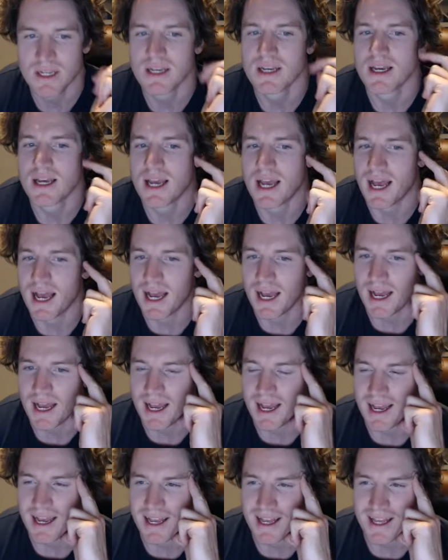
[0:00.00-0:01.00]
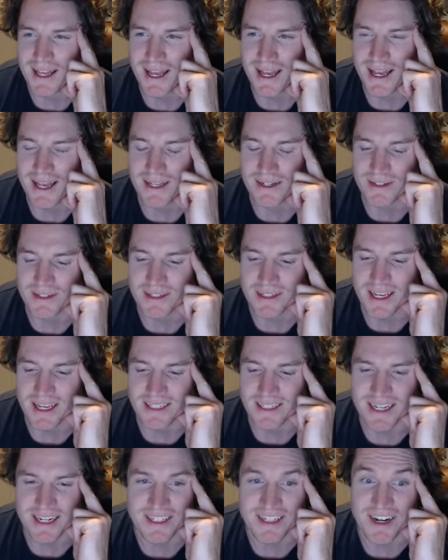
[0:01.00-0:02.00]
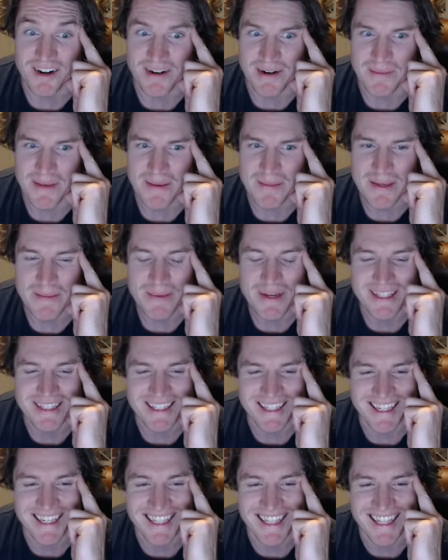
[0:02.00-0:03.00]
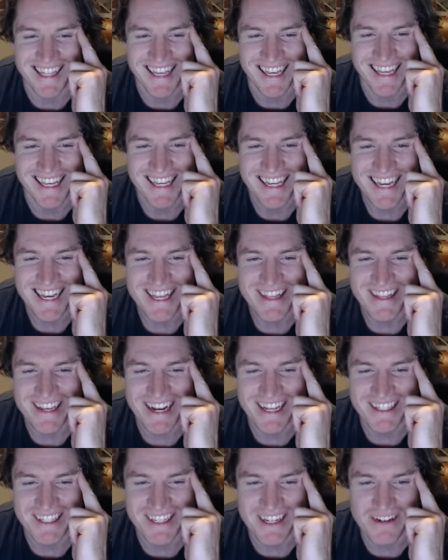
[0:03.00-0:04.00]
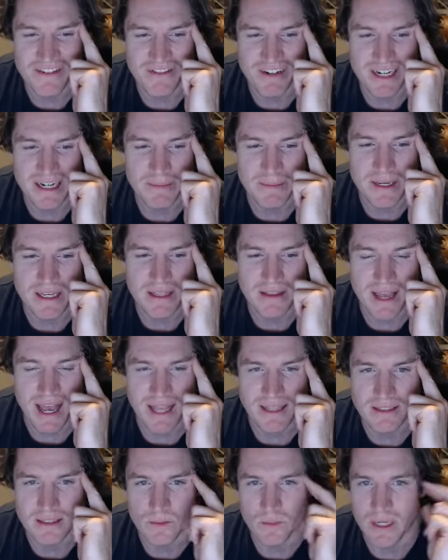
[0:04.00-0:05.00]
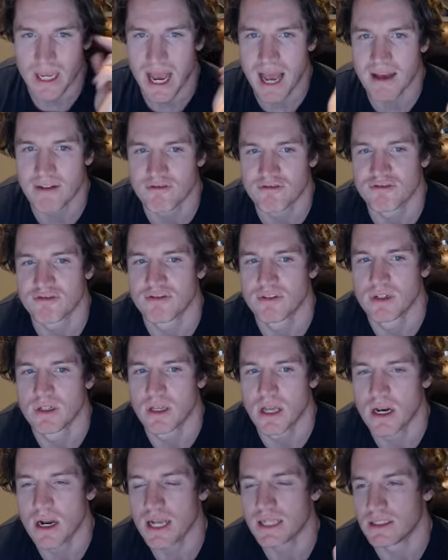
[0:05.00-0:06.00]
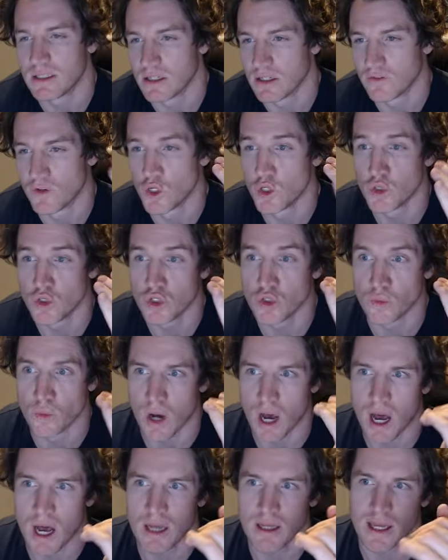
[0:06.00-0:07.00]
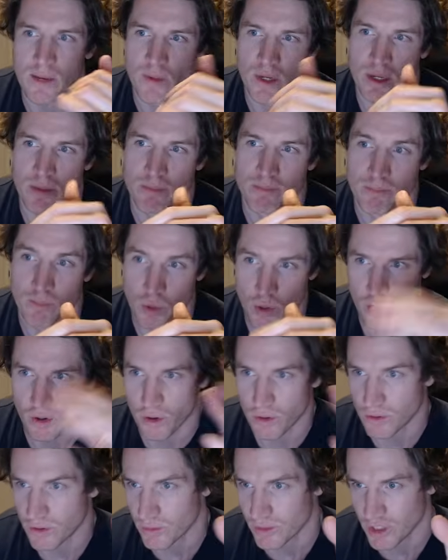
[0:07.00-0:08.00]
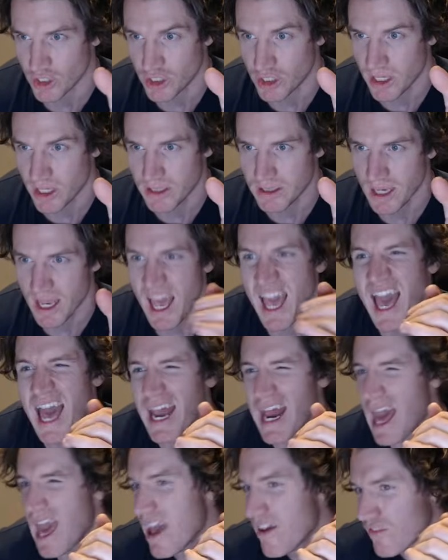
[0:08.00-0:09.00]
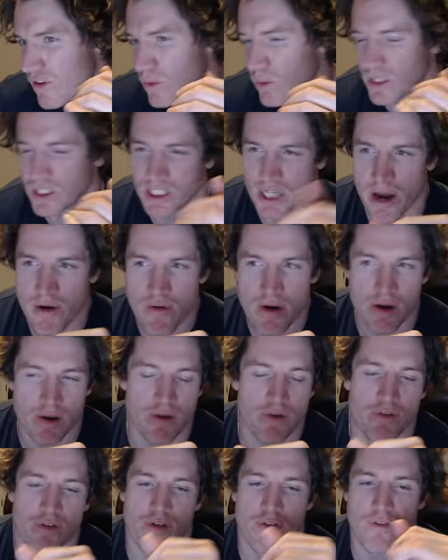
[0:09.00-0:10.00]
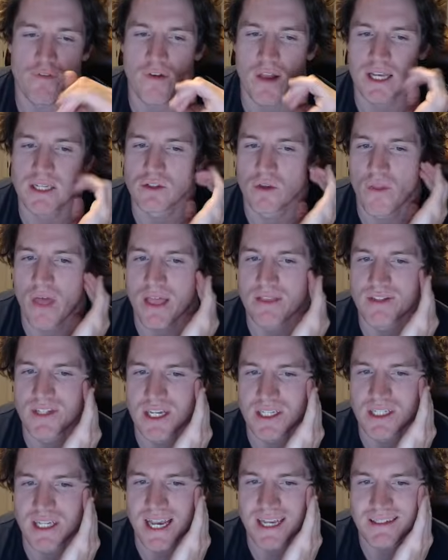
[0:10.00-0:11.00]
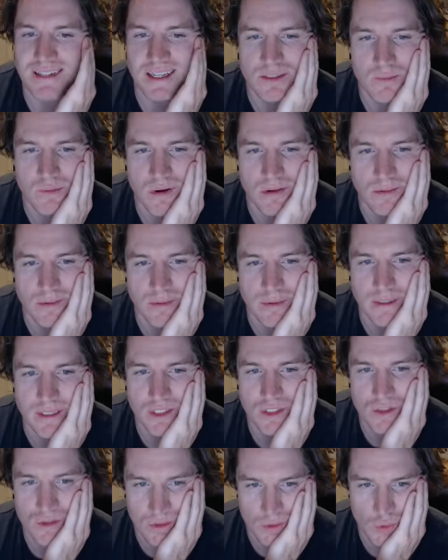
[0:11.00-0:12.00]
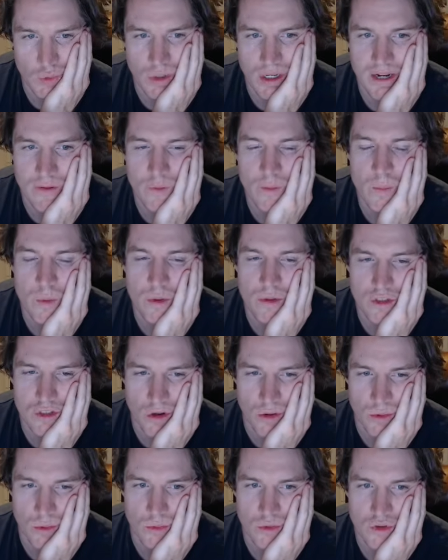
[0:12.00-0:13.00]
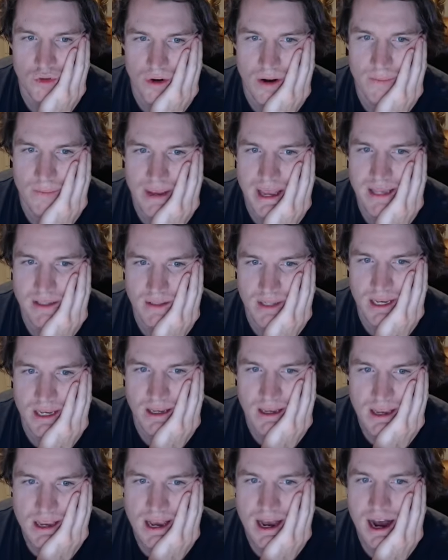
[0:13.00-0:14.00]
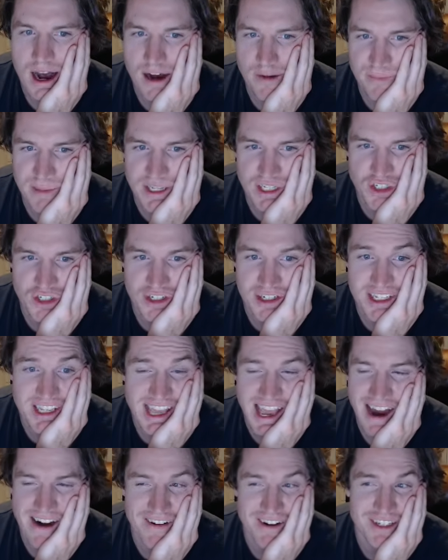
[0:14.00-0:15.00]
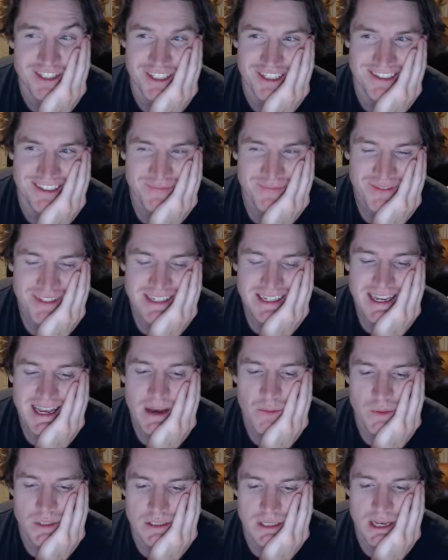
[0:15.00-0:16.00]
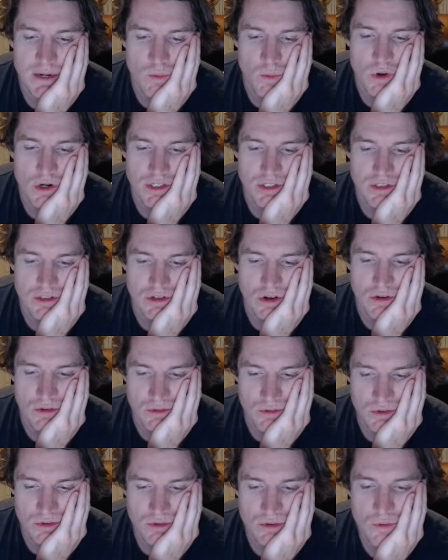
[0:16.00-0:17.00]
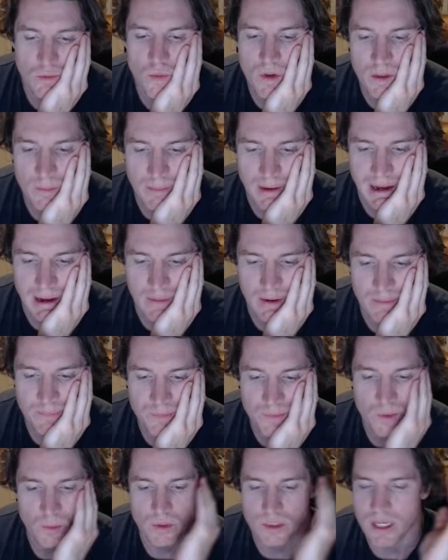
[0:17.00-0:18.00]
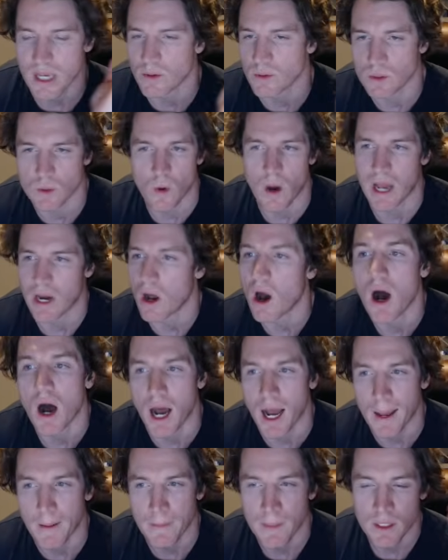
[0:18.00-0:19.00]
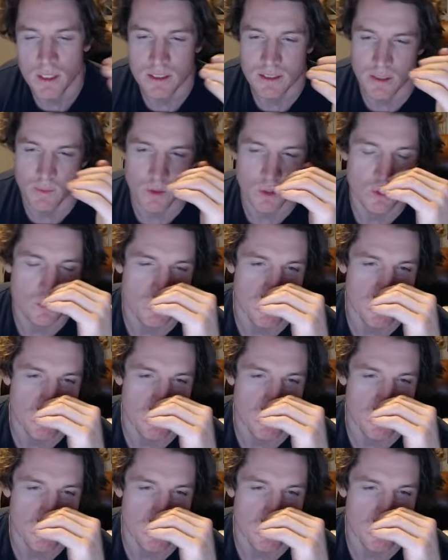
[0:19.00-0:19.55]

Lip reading: and dexterity maybe. But the idea really being that we have an idea of who you are, and we can put it onto a sheet, and everyone generally reflects on that and says, yes, that's probably true. Like if we put Donald Trump as a RPG character, and we said, what is Donald's willpower? We'd say it was quite high. Someone who's been